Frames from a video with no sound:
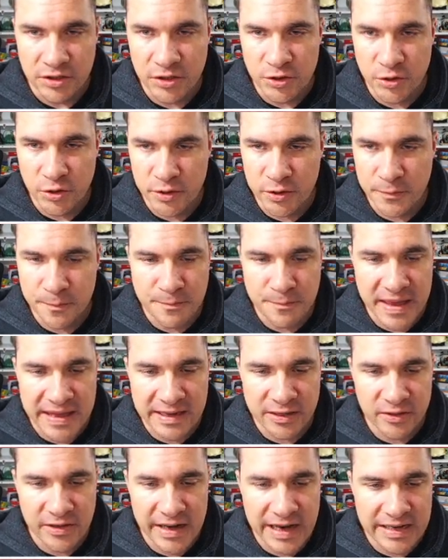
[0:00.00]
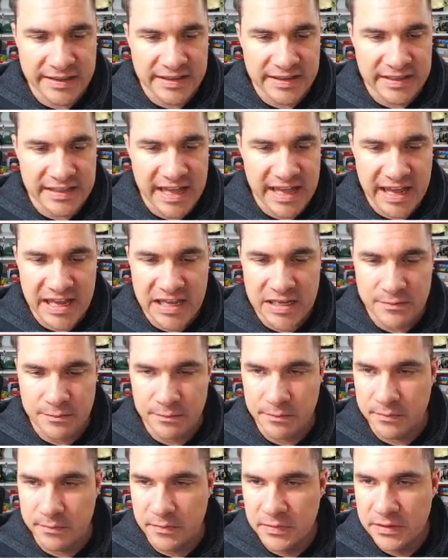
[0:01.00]
You're better at the
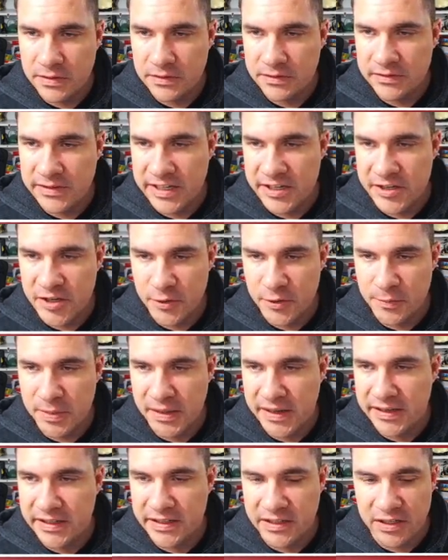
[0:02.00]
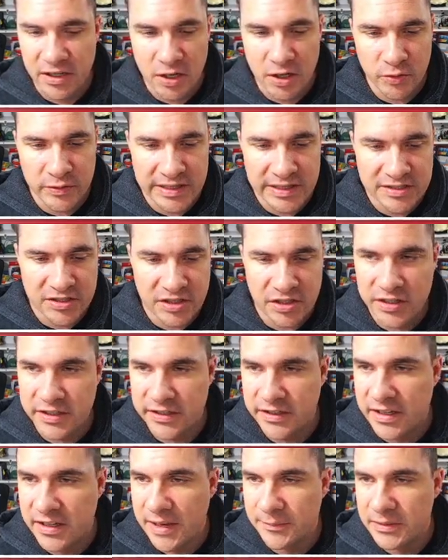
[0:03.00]
game than your buddy. Oh, that's
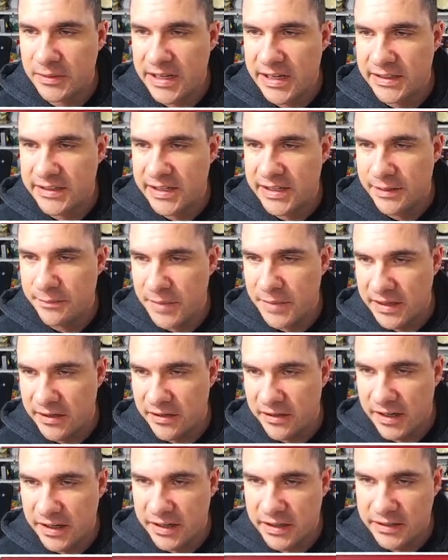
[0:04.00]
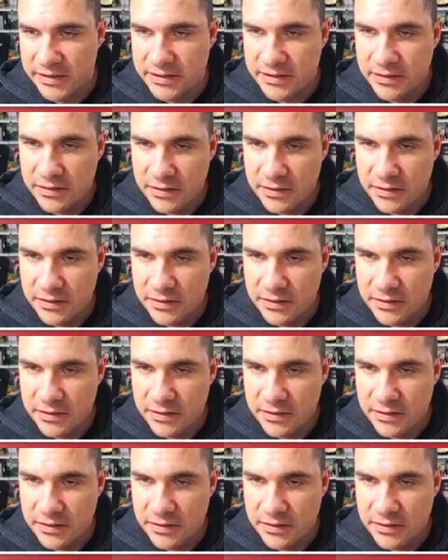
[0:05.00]
good. I'm glad that I'm better at it.